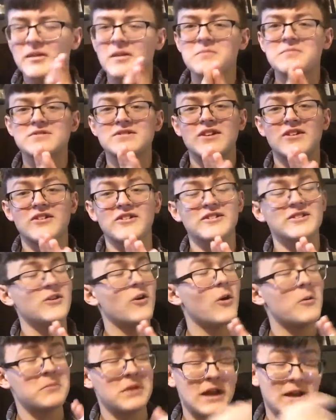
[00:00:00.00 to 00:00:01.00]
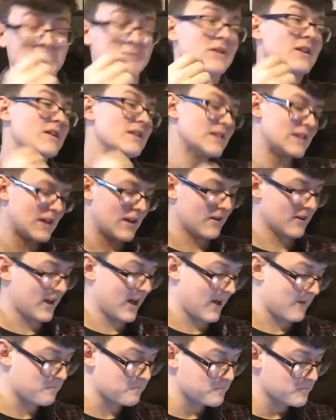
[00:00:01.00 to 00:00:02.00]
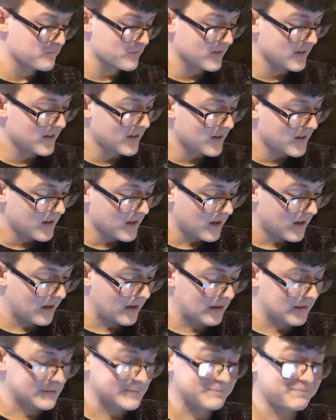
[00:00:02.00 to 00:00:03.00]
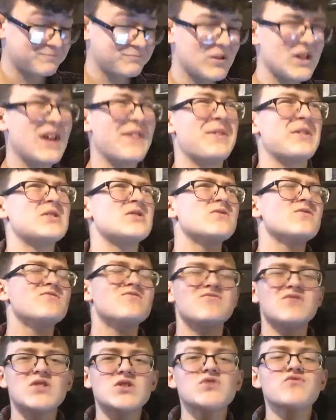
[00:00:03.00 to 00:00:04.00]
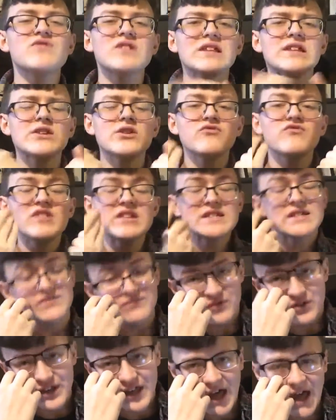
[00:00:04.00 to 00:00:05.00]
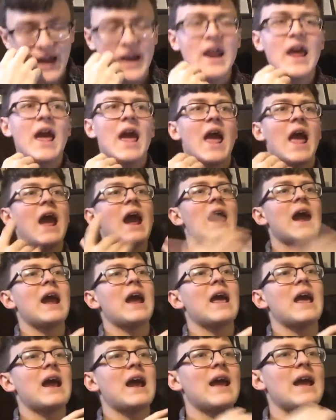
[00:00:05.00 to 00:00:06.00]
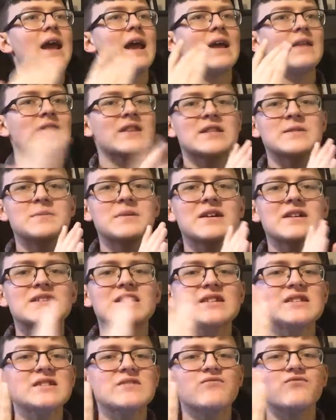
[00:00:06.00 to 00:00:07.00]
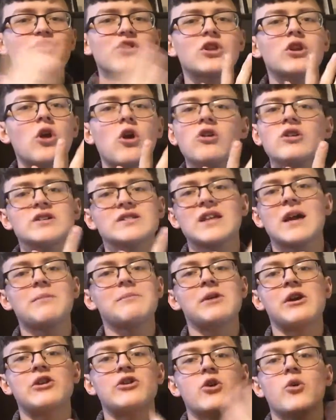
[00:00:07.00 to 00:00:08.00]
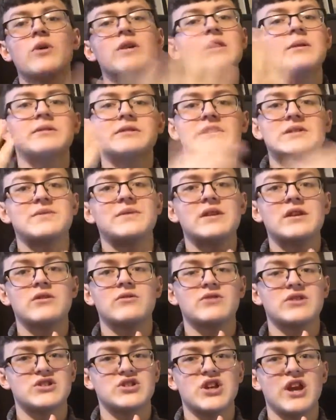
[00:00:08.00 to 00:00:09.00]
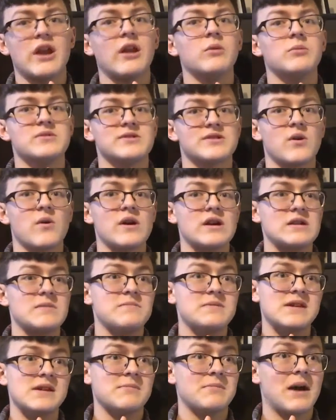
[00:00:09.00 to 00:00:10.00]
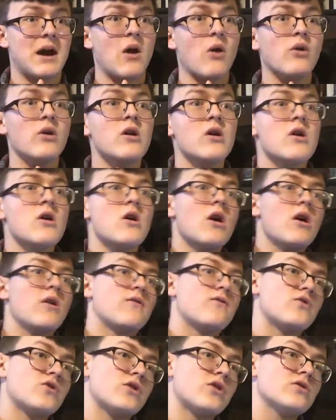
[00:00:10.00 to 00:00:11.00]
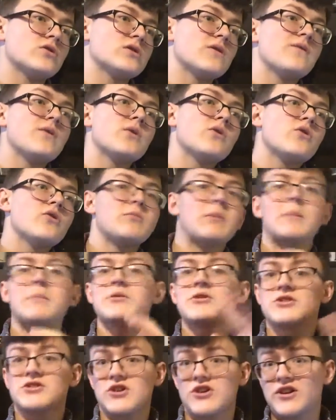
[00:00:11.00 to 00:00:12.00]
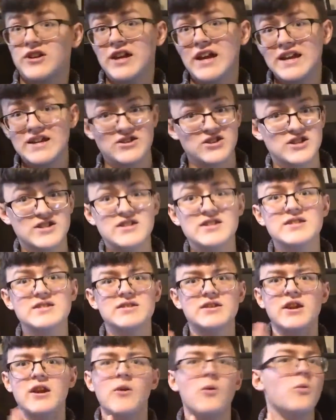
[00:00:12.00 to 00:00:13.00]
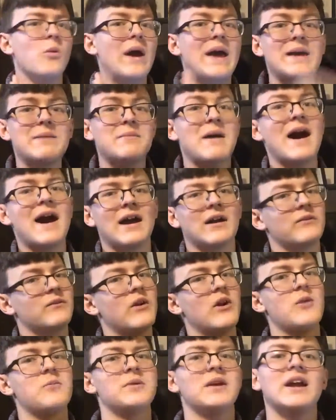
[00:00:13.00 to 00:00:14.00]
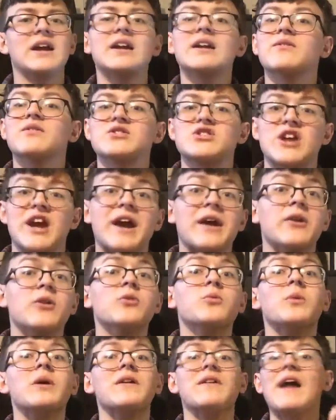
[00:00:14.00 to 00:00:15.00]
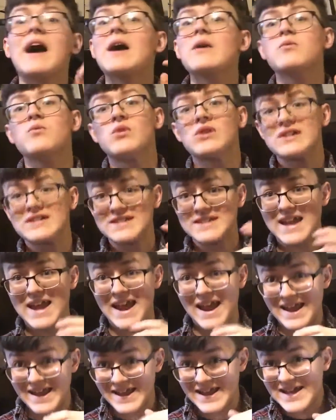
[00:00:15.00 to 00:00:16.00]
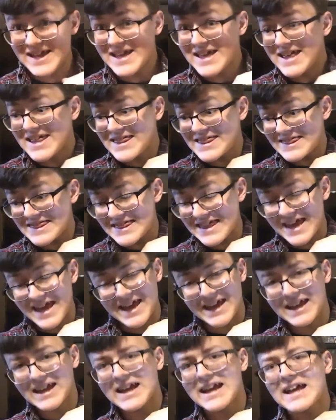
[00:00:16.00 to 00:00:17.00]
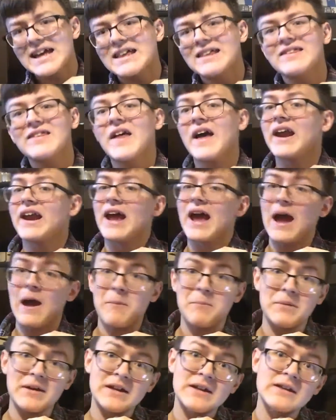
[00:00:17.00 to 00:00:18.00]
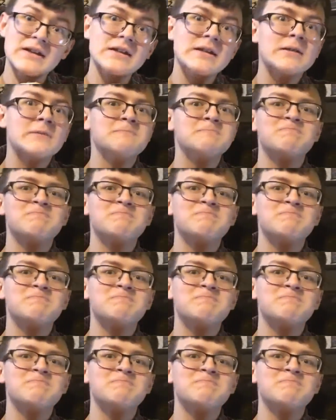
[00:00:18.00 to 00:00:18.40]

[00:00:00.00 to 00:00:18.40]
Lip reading: I'm sorry. No, I'm not. Okay. But yeah, there's a really good reason for that. And that's because for the longest time, I had no idea what this channel was going to be about. For those of you who remember the Dark Ages, way back, very beginning of the channel, well, that was a thing that happened.